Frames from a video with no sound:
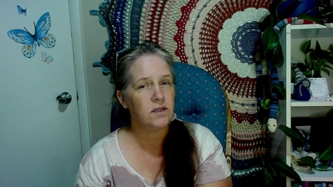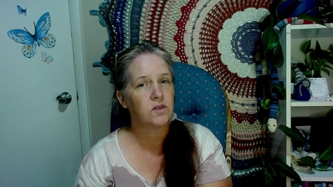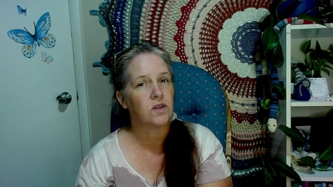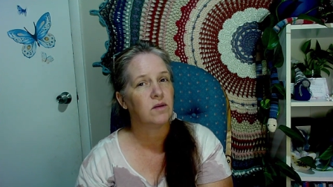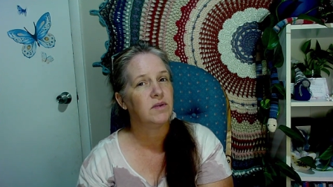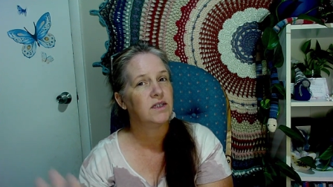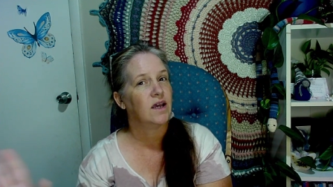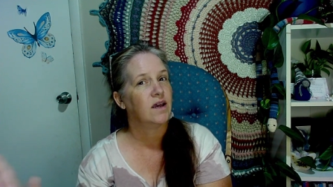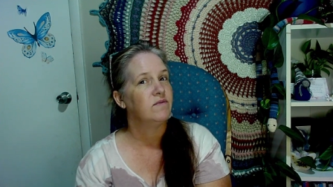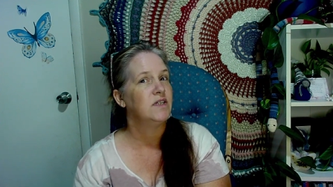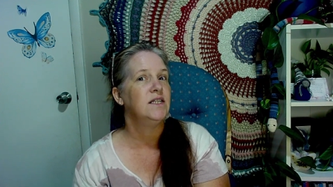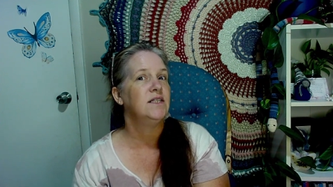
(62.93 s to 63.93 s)
so that means I
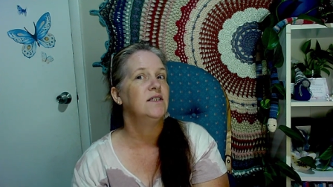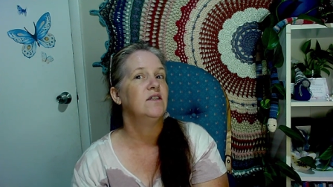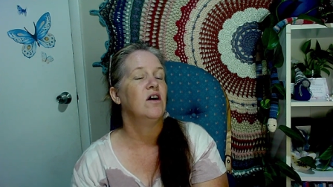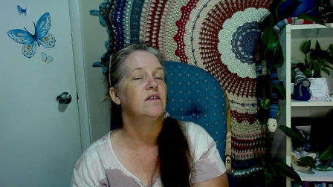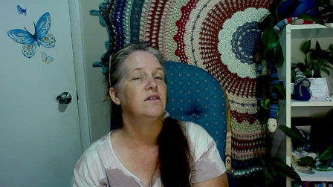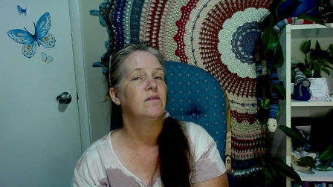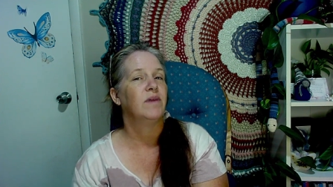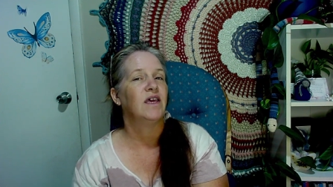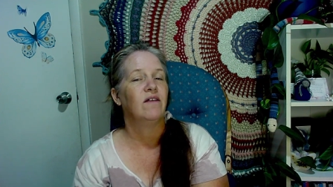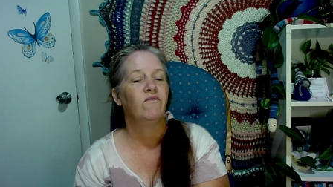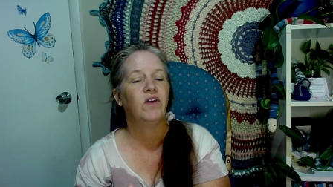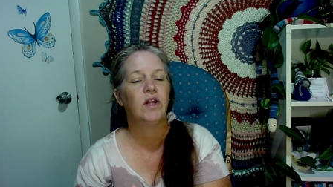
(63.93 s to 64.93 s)
have 10 slots
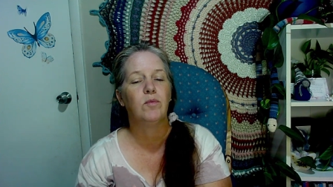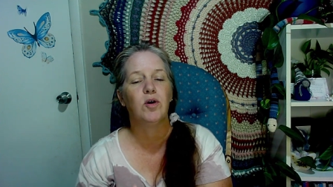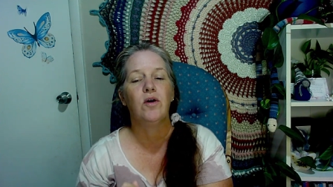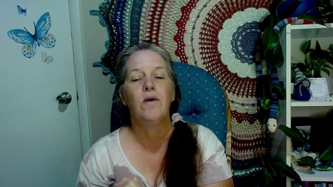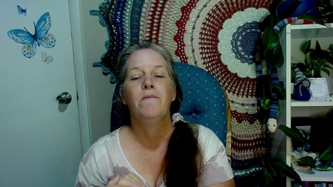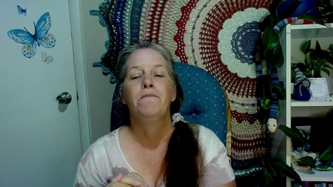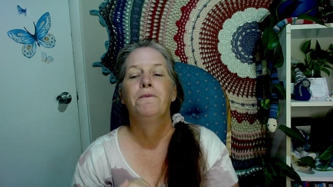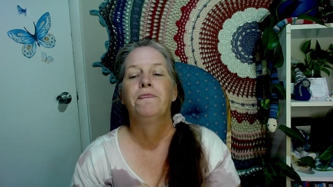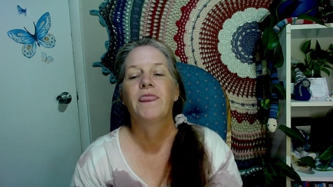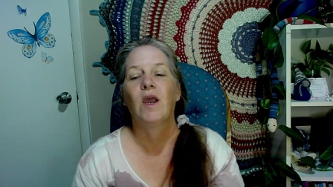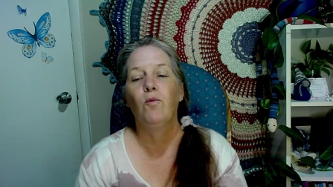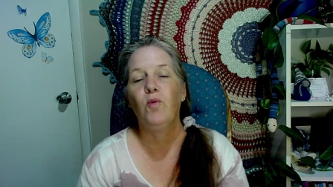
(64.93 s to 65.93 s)
available.
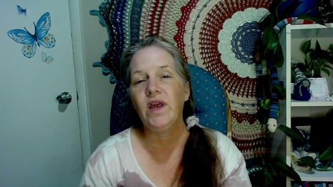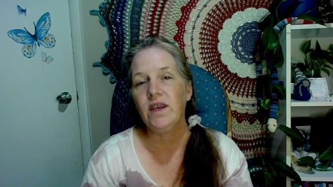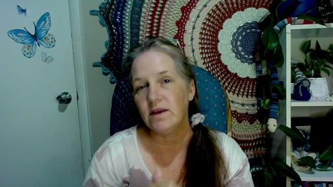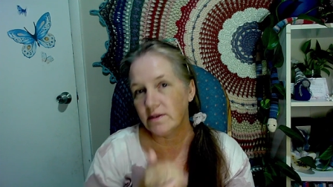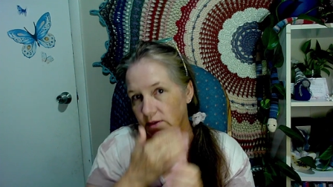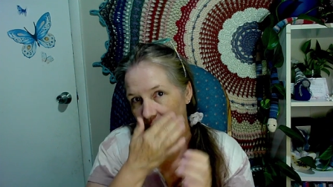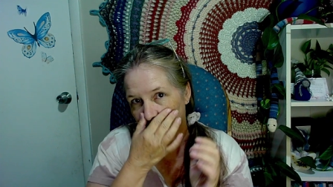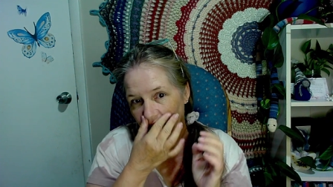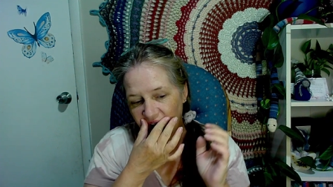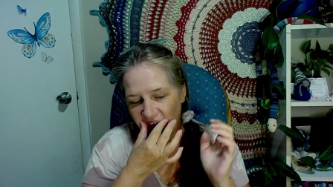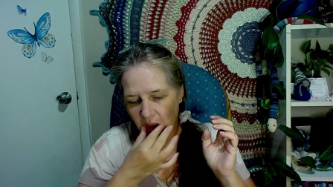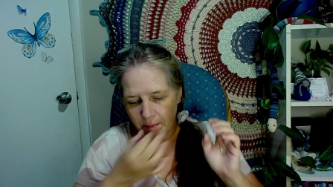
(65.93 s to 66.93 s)
When is this
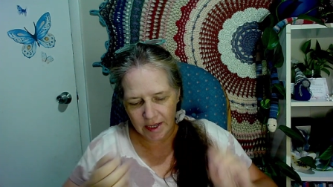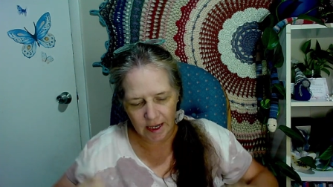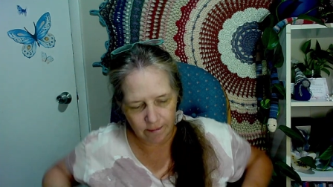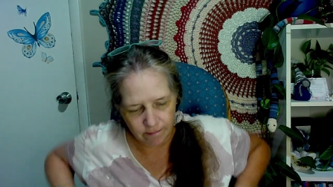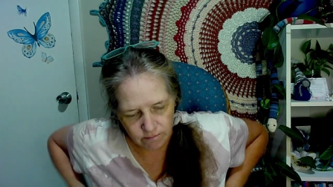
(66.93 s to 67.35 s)
party happening?